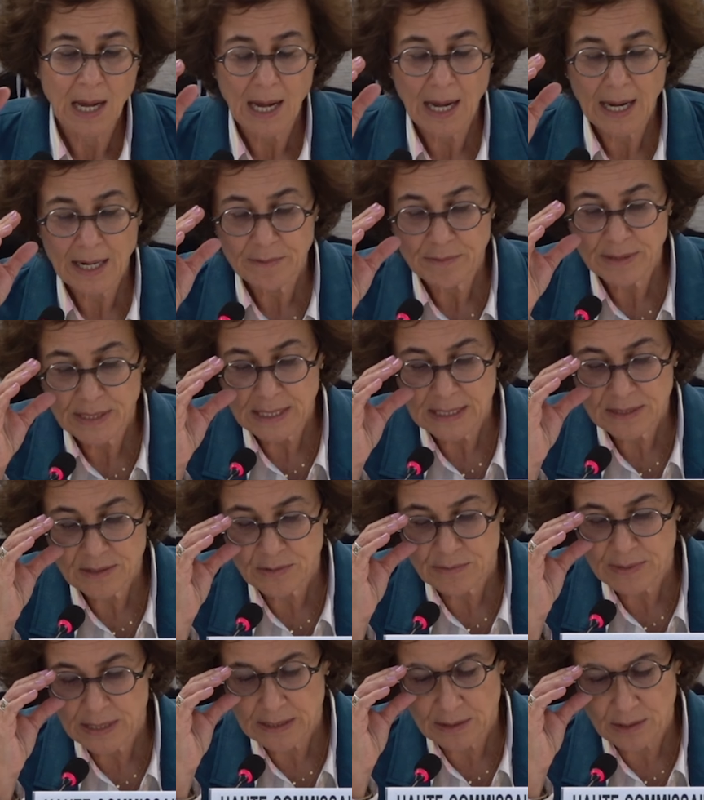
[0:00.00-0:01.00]
I
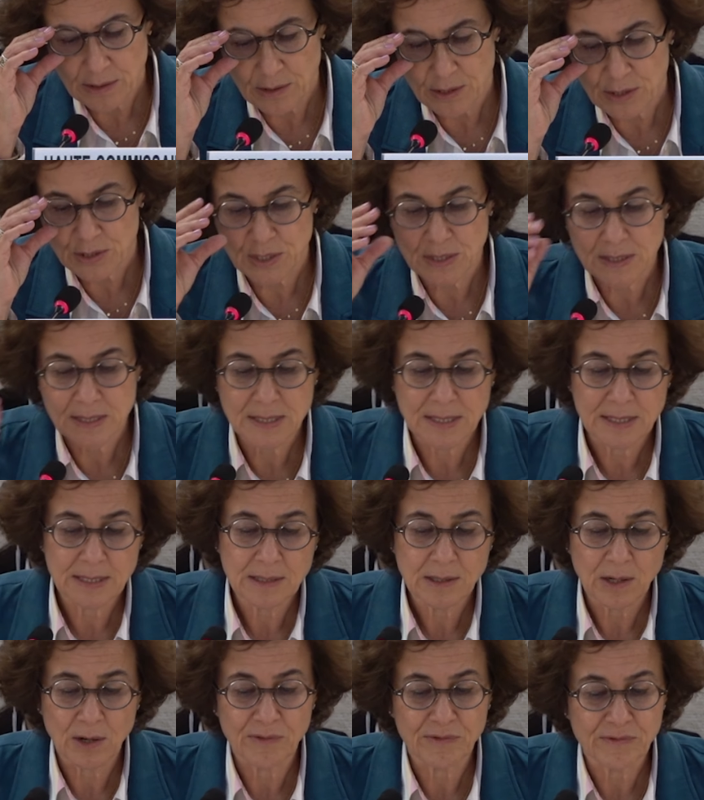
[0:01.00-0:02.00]
reiterate the
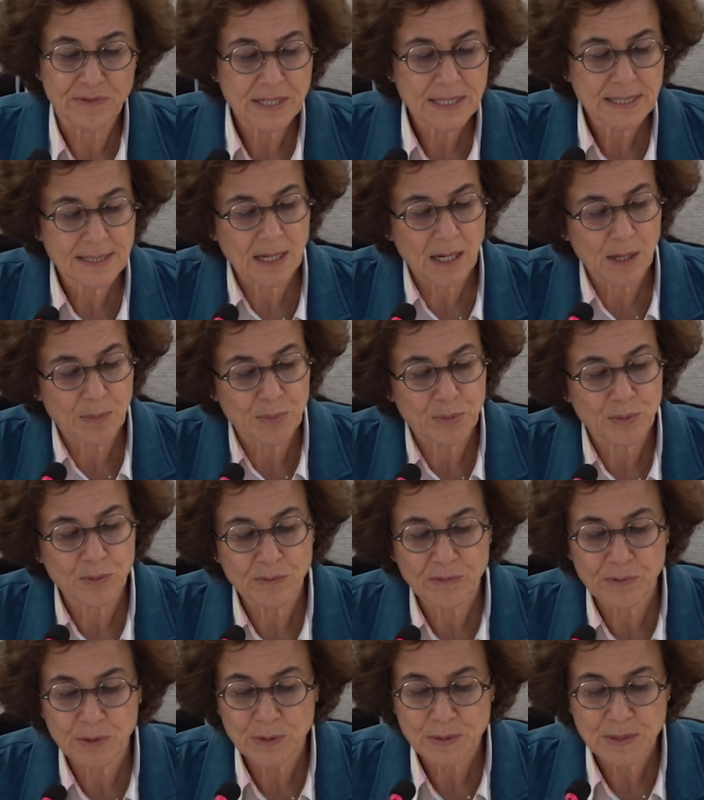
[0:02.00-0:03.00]
urgency of visa
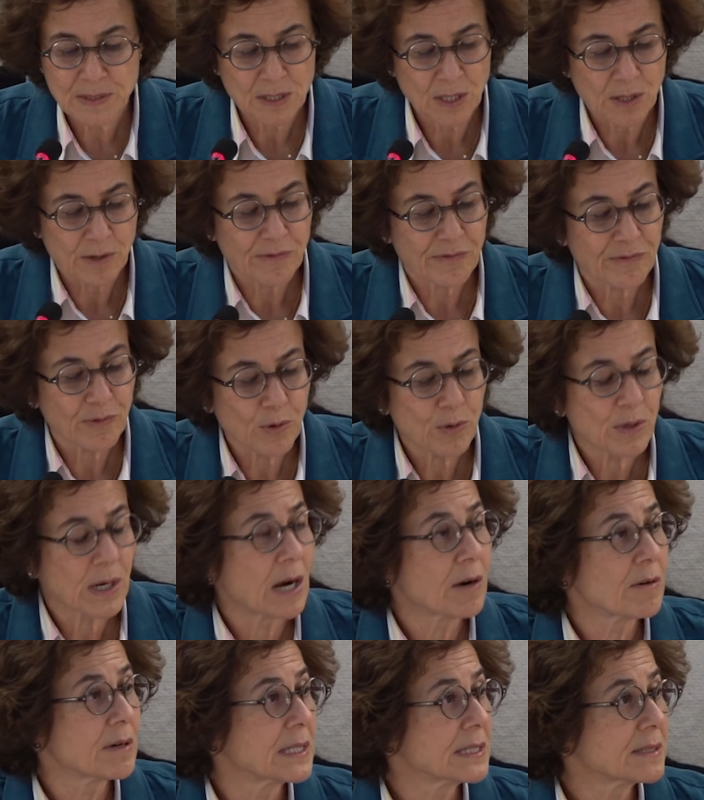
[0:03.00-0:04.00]
approvals for
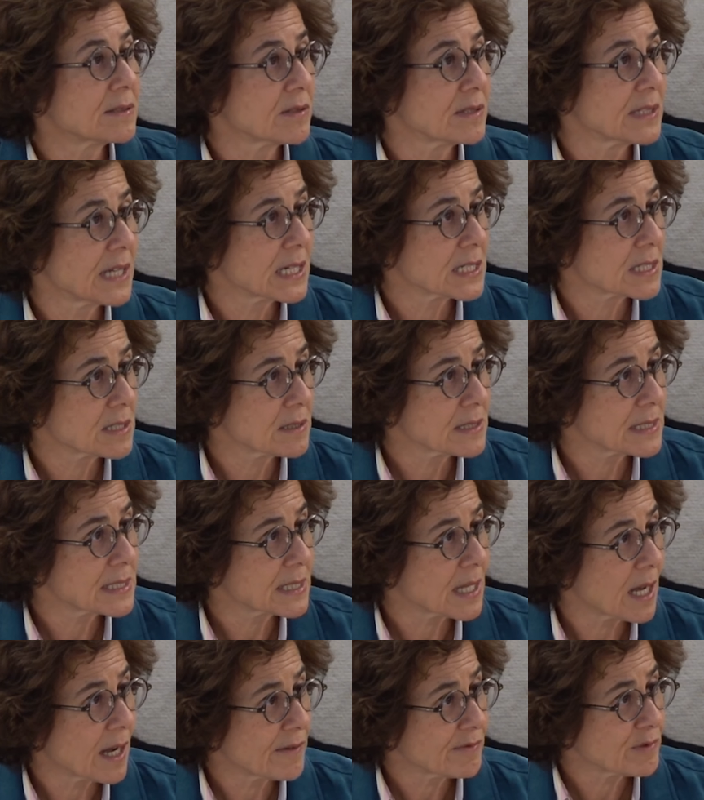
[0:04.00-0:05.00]
our international
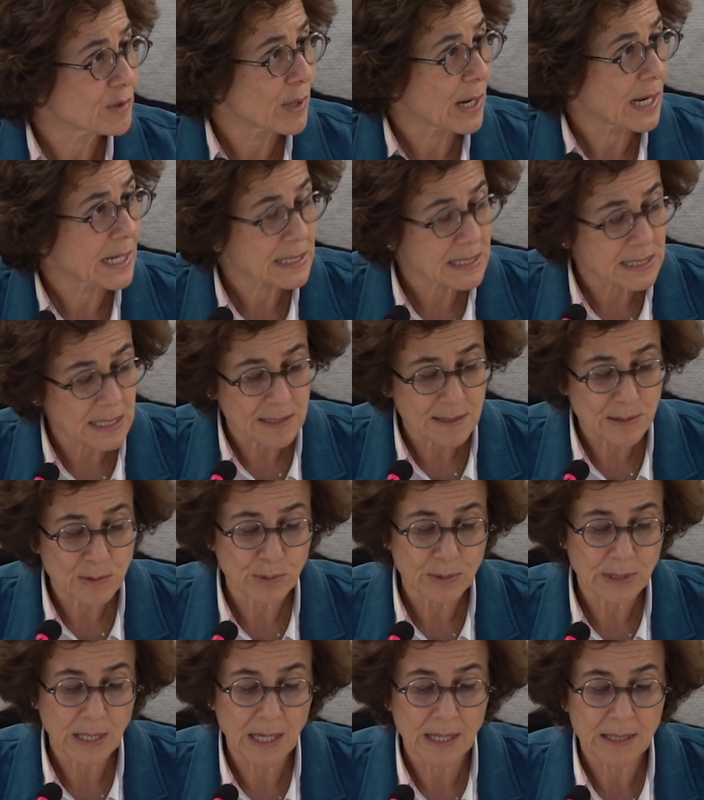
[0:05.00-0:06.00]
staff to access
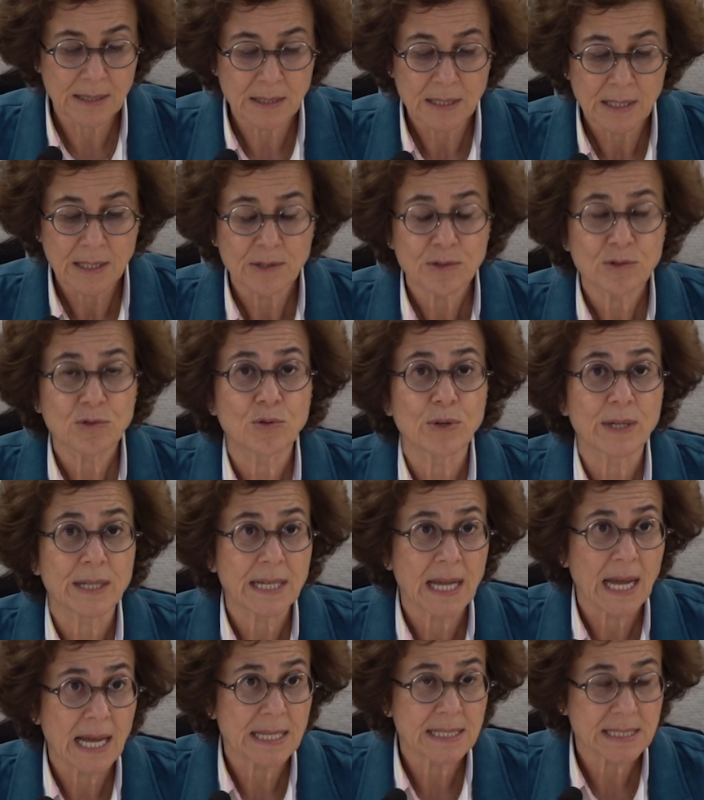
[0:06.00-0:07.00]
Sudan to
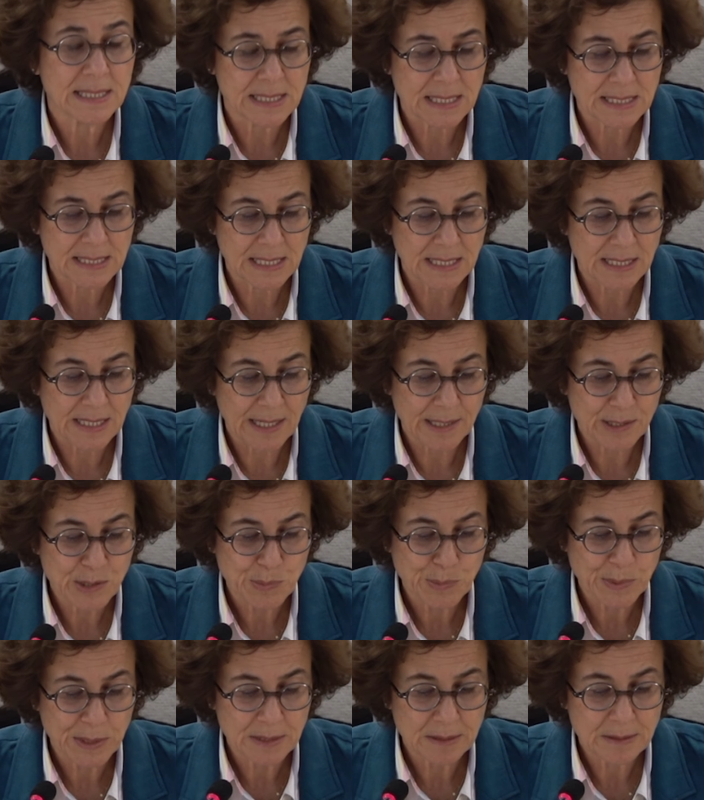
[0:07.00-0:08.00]
enhance this
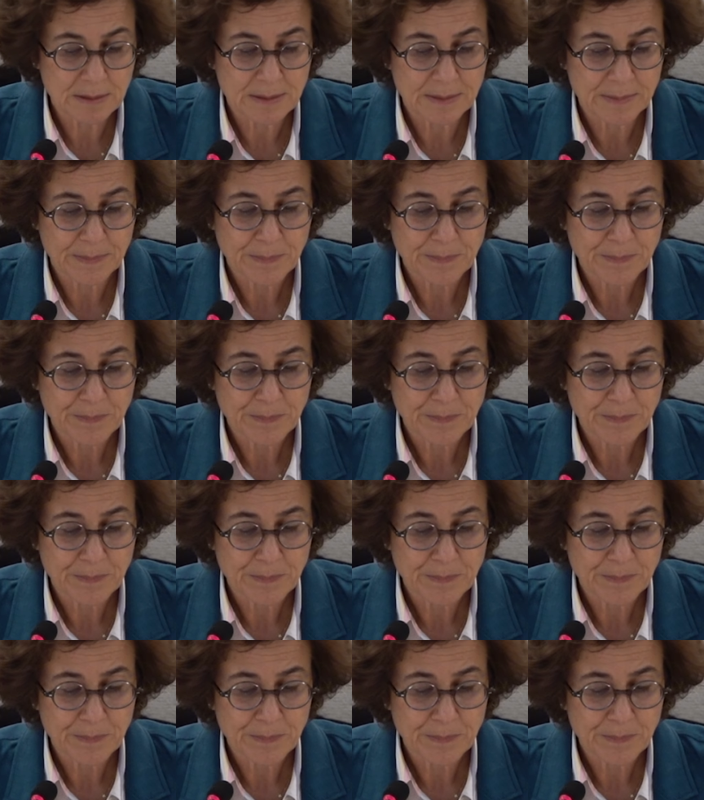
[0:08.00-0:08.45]
engagement.